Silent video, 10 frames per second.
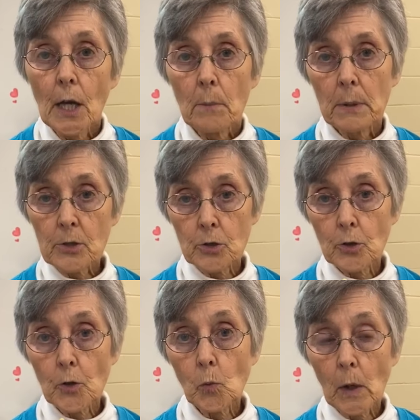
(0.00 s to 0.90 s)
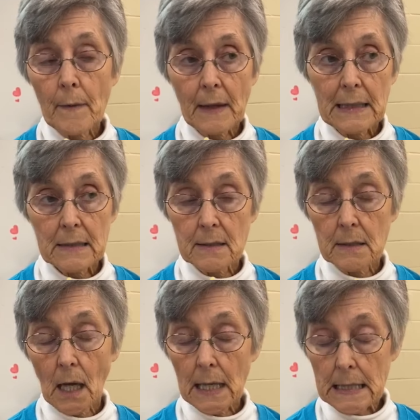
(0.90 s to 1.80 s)
be sure the one that is
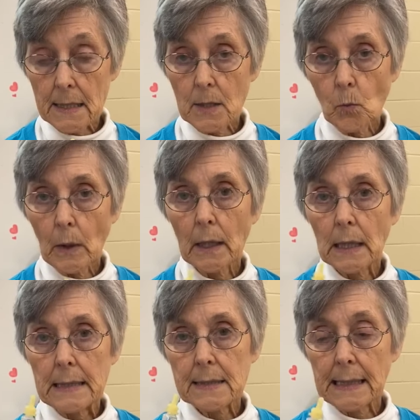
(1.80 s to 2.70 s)
not eating well is